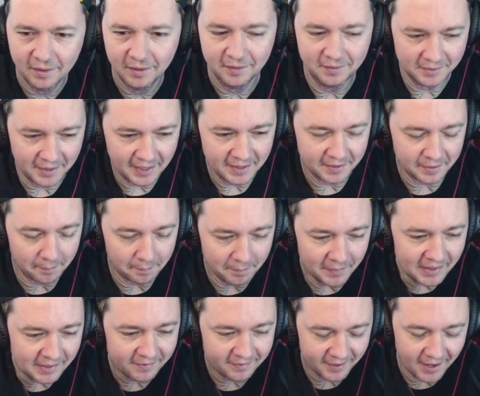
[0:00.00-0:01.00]
Dang, the
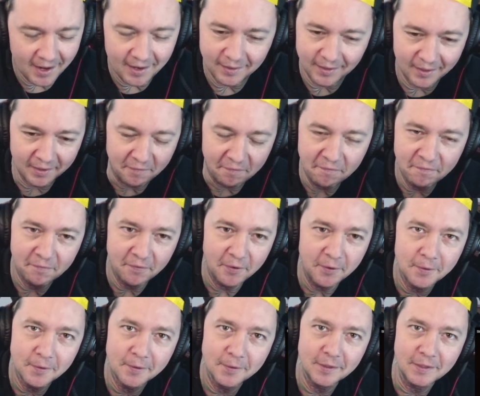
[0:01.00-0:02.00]
mix got like
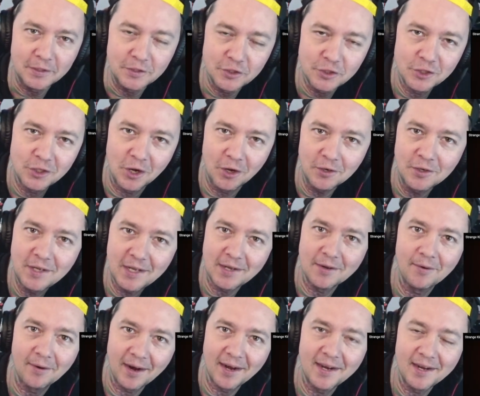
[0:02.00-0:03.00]
full and
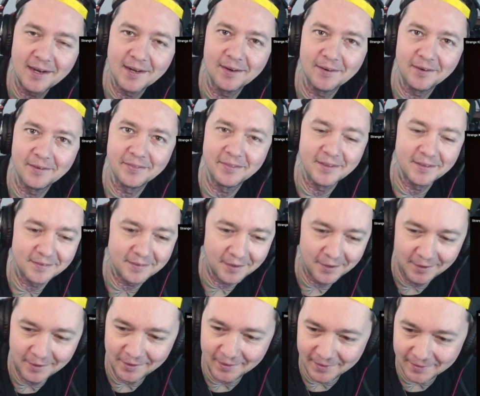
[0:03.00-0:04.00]
chunky right here on this
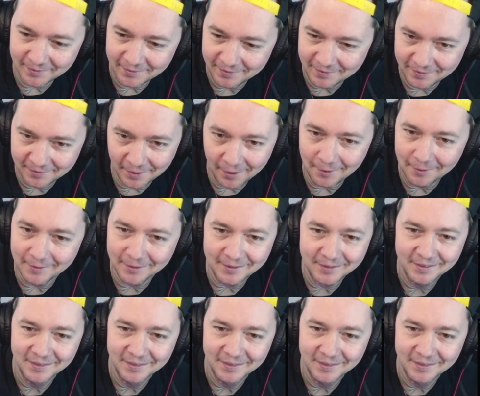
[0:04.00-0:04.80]
hook. That's solid.